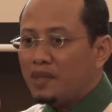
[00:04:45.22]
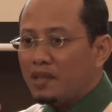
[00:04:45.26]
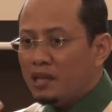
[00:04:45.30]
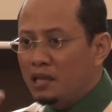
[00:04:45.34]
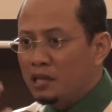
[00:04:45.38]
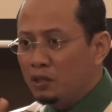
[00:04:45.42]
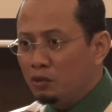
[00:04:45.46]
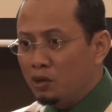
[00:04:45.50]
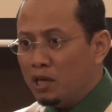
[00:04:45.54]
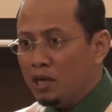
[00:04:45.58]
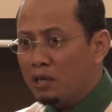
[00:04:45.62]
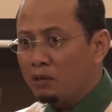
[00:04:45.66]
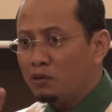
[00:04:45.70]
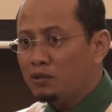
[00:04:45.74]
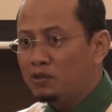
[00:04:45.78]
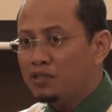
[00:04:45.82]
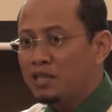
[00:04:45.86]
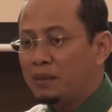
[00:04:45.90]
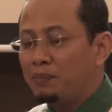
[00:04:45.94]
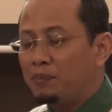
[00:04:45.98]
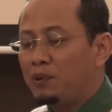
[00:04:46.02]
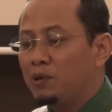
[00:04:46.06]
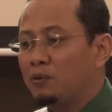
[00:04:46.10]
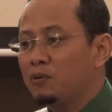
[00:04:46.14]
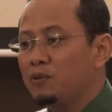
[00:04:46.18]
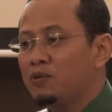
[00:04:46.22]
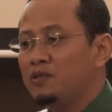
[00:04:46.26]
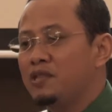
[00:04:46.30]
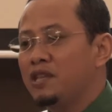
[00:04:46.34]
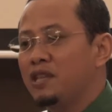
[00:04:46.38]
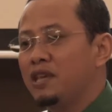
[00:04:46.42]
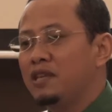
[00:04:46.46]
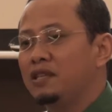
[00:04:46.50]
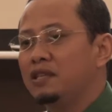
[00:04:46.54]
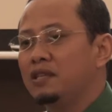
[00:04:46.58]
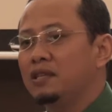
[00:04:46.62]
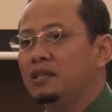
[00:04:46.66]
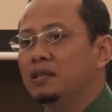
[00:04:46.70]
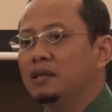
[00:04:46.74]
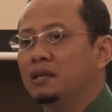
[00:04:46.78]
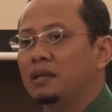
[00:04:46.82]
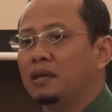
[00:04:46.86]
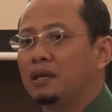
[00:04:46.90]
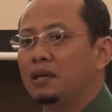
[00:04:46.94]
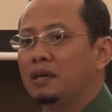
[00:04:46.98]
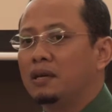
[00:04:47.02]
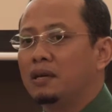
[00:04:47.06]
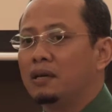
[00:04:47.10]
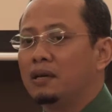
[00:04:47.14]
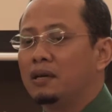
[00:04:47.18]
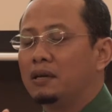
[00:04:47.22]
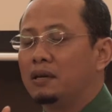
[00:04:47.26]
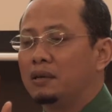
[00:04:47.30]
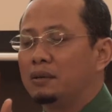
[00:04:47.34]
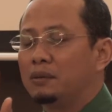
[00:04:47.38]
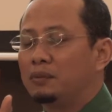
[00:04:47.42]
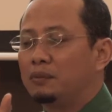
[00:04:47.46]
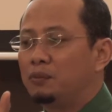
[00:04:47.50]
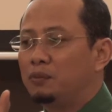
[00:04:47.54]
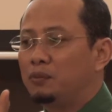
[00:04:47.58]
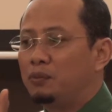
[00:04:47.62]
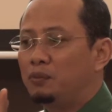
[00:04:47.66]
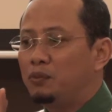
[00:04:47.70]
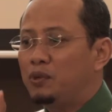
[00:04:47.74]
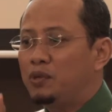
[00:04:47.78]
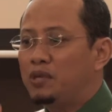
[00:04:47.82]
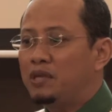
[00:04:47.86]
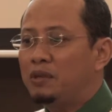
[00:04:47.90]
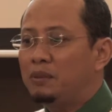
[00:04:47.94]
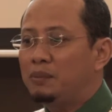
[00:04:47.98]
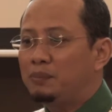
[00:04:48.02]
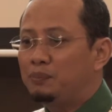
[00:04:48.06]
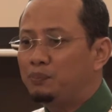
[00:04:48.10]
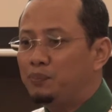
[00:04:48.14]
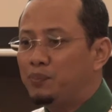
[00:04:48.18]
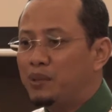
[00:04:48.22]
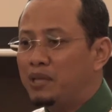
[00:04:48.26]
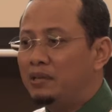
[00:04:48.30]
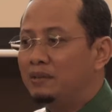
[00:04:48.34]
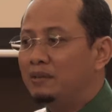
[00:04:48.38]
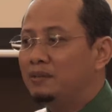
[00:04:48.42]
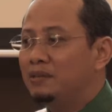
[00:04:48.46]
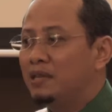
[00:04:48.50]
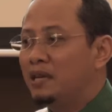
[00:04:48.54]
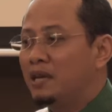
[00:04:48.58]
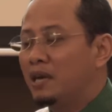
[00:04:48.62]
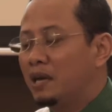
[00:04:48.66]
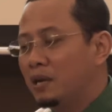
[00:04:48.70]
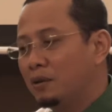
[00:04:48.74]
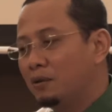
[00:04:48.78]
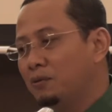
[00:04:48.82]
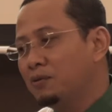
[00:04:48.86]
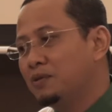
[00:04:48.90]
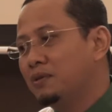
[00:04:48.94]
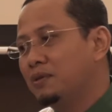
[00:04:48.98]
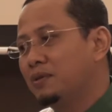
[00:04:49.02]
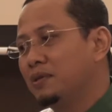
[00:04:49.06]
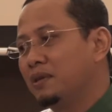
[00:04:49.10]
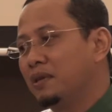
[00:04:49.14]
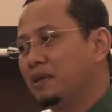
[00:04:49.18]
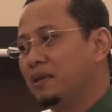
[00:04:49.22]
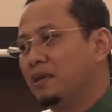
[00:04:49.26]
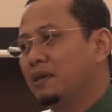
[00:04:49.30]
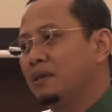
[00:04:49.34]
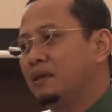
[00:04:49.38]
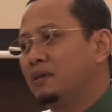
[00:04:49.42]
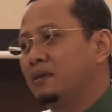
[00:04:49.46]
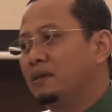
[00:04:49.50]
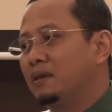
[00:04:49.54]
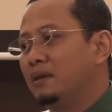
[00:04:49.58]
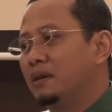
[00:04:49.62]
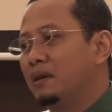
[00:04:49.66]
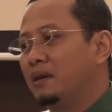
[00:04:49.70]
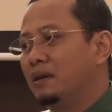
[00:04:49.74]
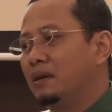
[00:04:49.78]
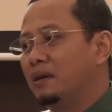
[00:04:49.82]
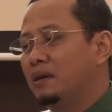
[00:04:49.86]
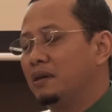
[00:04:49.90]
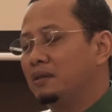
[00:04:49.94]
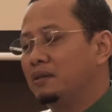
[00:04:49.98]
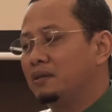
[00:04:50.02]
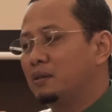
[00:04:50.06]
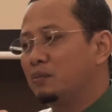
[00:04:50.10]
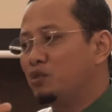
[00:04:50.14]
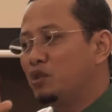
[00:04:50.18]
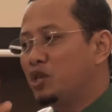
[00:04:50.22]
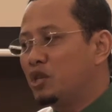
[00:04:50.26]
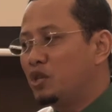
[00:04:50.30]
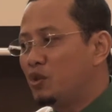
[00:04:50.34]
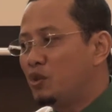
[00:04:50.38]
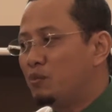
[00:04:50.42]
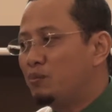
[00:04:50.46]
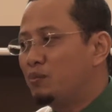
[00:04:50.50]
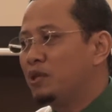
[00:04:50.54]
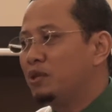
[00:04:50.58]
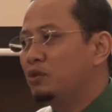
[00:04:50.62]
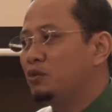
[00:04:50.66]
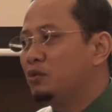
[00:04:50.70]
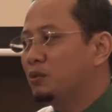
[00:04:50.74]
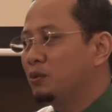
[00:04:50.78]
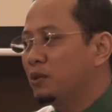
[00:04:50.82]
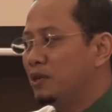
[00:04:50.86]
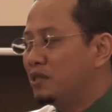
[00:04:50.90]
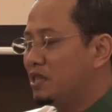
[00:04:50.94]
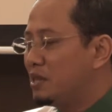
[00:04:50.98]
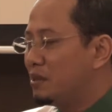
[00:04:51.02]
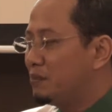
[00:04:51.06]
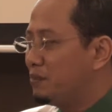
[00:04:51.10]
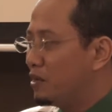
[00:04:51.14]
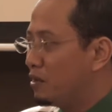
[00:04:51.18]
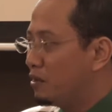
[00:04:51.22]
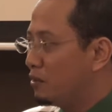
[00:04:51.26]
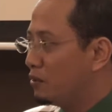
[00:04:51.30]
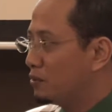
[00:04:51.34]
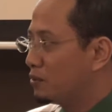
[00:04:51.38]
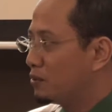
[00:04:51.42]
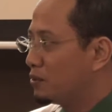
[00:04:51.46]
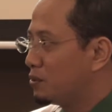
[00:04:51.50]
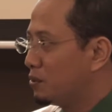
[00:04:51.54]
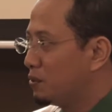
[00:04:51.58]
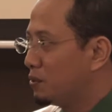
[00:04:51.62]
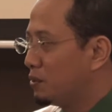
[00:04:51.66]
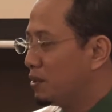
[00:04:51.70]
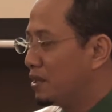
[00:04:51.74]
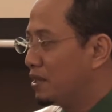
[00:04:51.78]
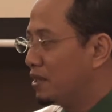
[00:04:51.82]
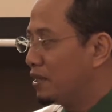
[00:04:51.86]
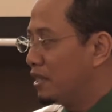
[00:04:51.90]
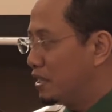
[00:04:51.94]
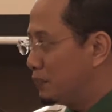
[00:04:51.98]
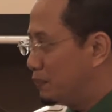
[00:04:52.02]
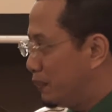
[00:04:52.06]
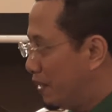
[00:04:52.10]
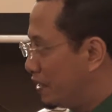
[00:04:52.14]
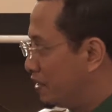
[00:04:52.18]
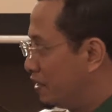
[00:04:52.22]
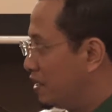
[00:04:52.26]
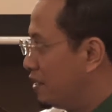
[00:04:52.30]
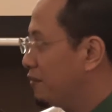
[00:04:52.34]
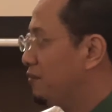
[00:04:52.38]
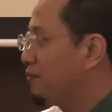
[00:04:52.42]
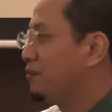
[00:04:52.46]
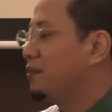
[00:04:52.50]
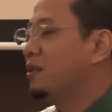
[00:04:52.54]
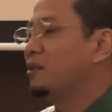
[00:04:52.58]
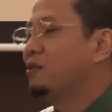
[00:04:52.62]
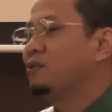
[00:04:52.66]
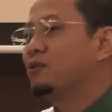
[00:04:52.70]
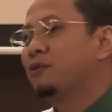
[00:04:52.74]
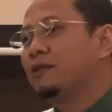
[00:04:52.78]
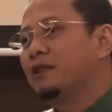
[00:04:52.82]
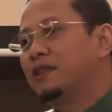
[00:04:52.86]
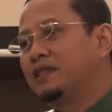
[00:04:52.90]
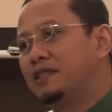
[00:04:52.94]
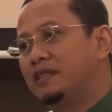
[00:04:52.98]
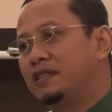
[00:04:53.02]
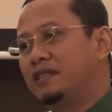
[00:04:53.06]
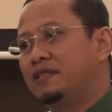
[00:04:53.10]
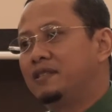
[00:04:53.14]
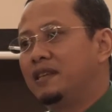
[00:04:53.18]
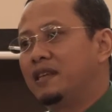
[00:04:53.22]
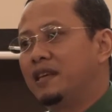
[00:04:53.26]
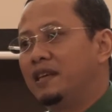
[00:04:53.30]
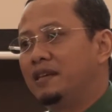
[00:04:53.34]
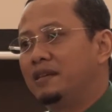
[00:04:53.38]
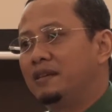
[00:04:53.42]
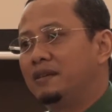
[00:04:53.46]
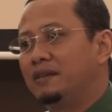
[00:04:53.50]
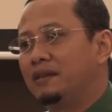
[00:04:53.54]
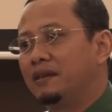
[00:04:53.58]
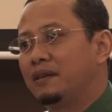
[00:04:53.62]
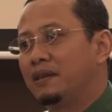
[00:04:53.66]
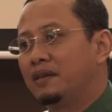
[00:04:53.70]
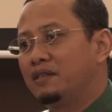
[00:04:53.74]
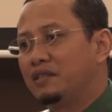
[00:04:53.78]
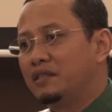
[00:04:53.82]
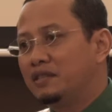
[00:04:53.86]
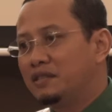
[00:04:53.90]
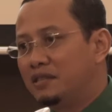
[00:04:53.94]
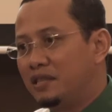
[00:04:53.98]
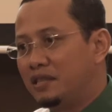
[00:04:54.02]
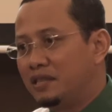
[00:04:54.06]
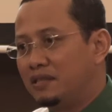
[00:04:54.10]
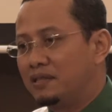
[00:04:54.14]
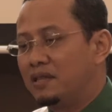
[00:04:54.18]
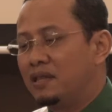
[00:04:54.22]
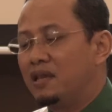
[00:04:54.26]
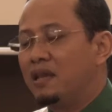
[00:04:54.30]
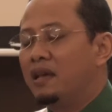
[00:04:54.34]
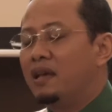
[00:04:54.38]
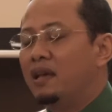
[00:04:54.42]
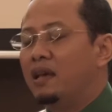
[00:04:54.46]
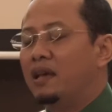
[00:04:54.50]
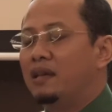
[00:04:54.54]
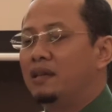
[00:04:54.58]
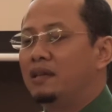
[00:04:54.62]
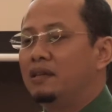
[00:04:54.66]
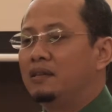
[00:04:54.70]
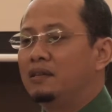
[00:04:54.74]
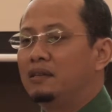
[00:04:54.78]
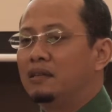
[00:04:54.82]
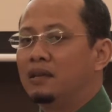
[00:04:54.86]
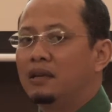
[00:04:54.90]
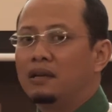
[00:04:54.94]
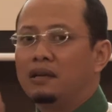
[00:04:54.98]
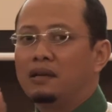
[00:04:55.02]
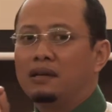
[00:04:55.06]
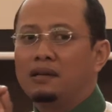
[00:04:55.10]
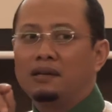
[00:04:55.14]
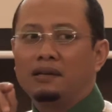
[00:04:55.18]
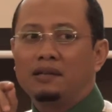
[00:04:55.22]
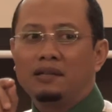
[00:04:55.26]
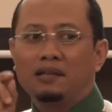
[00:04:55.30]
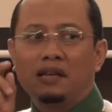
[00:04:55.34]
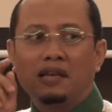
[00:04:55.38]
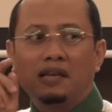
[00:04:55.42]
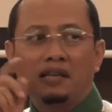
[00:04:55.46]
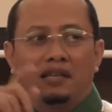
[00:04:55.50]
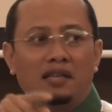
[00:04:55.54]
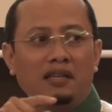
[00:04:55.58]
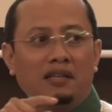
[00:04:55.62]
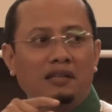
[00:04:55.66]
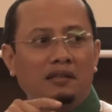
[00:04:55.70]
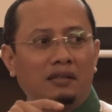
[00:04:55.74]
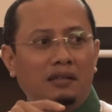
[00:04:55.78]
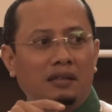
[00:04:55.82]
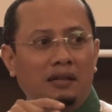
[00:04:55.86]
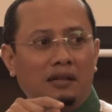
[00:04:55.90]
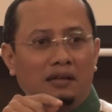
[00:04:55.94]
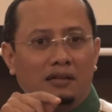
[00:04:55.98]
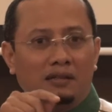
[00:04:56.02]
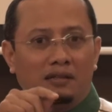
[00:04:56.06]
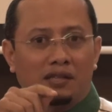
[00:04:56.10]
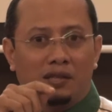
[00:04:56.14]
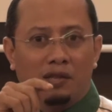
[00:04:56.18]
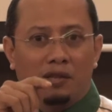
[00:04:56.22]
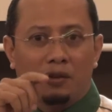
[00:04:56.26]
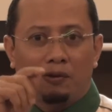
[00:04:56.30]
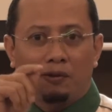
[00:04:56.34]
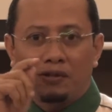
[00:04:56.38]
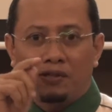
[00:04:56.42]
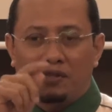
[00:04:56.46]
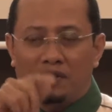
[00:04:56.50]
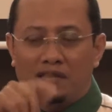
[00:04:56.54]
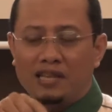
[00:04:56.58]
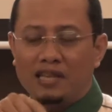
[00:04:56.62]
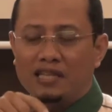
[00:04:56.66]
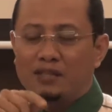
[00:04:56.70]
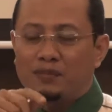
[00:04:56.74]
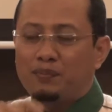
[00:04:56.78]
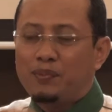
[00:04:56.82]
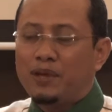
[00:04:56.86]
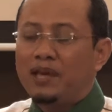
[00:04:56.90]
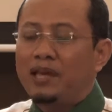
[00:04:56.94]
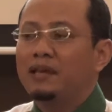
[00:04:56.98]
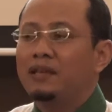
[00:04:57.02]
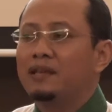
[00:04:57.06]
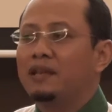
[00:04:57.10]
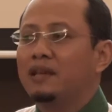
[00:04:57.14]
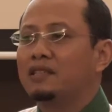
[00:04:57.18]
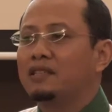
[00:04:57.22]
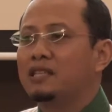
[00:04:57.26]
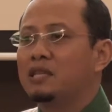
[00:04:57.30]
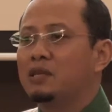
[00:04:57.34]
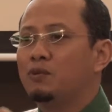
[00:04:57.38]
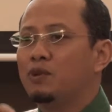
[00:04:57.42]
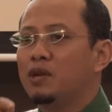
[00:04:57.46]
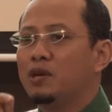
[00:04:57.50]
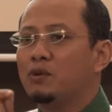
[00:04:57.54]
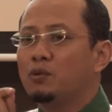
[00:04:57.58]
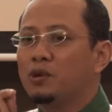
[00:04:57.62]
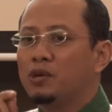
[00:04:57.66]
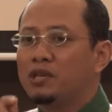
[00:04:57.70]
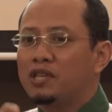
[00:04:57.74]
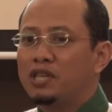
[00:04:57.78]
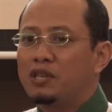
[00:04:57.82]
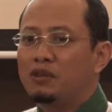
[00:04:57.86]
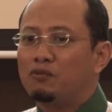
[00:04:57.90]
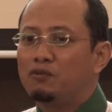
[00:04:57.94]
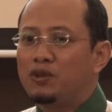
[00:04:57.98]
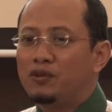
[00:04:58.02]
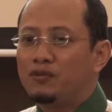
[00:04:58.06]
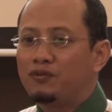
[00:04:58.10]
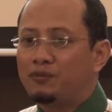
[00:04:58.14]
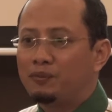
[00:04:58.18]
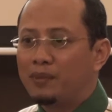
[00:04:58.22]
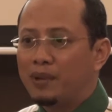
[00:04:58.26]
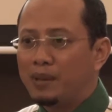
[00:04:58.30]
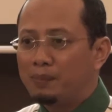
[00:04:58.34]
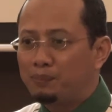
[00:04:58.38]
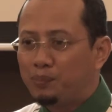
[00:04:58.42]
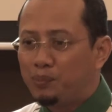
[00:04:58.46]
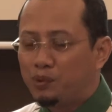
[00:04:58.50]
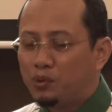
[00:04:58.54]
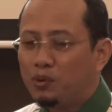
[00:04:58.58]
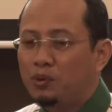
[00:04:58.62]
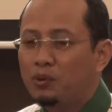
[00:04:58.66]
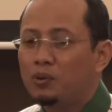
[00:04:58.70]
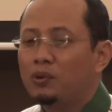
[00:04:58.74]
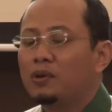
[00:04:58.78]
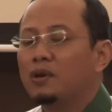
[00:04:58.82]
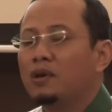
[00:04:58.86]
Itulah konsep perkongsiannya. We build the house. Semua equipment tu actually belongs to the respective authorities and agencies. And regarding security aspect, actually we are working with Mampu.